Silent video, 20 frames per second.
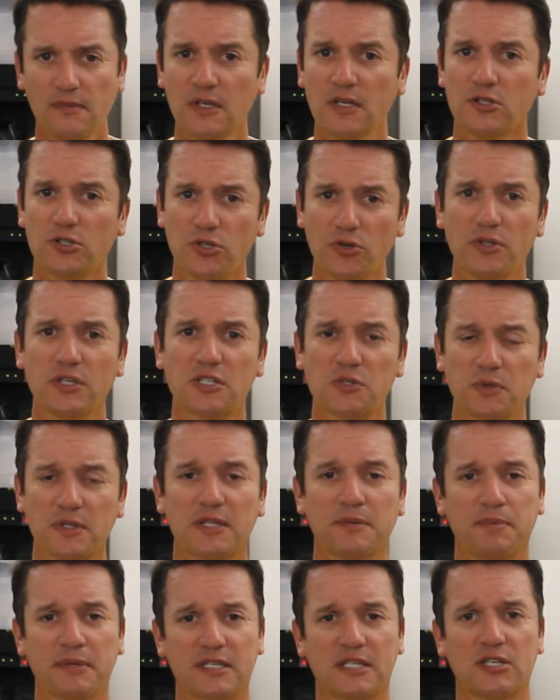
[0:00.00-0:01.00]
Do this with
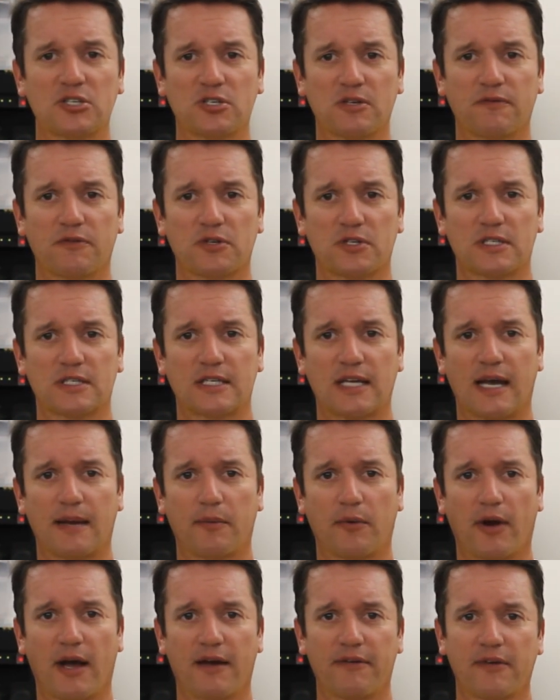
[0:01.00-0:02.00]
the position versus
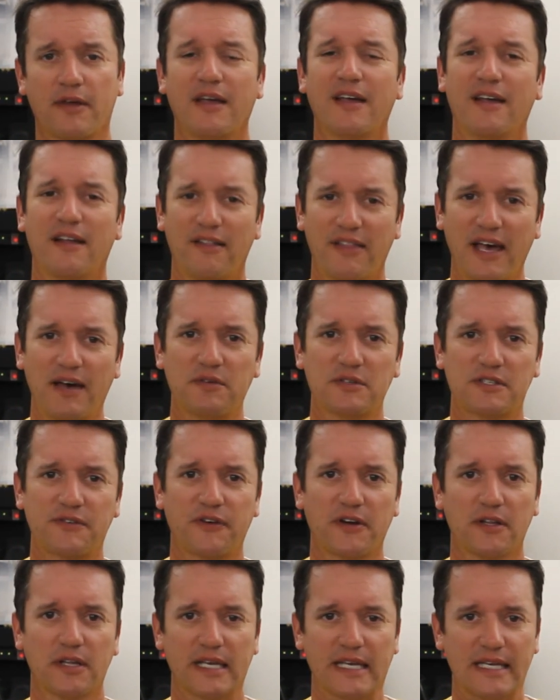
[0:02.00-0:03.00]
time graph. That one's
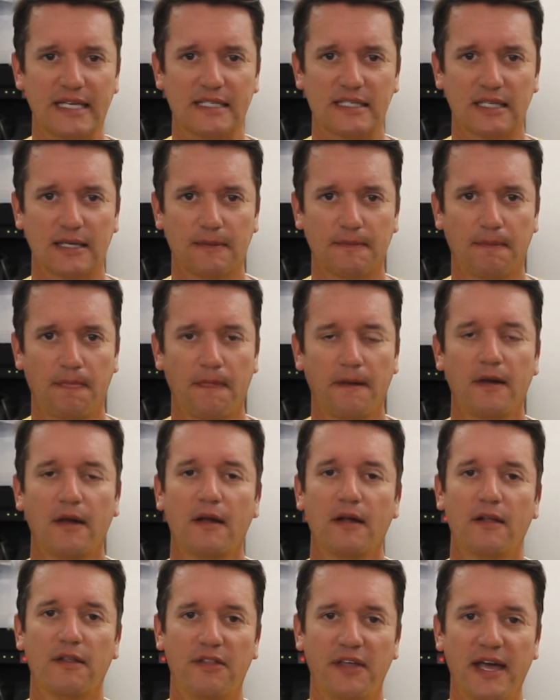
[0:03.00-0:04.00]
fairly easy.
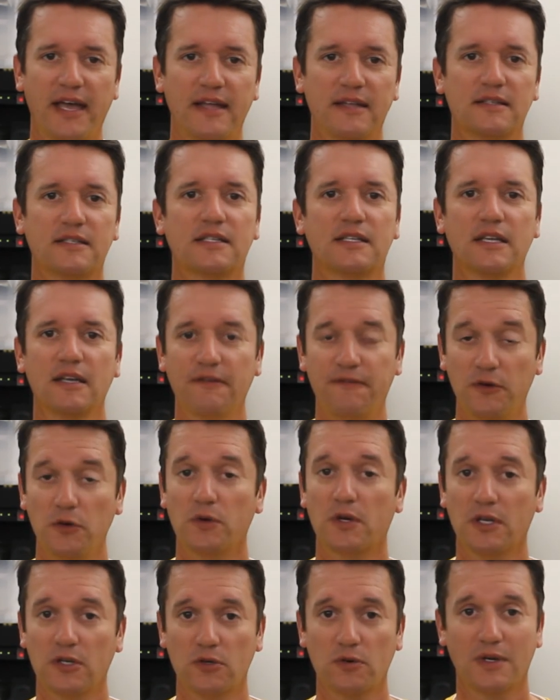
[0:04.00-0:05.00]
Then see if you
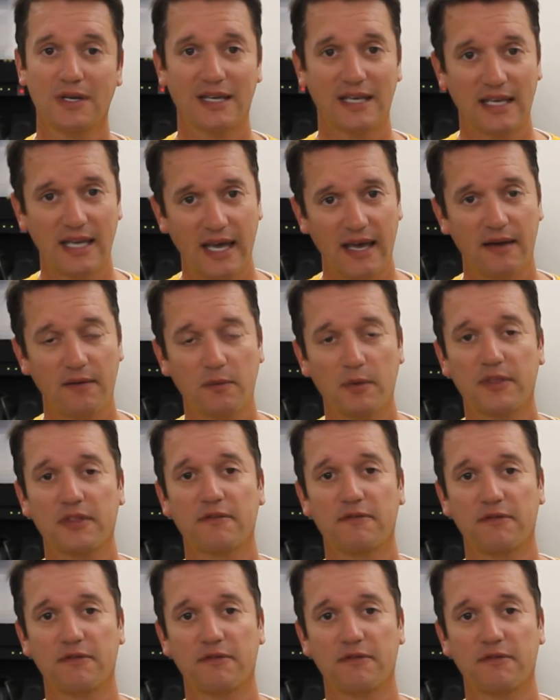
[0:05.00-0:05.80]
can do it again with the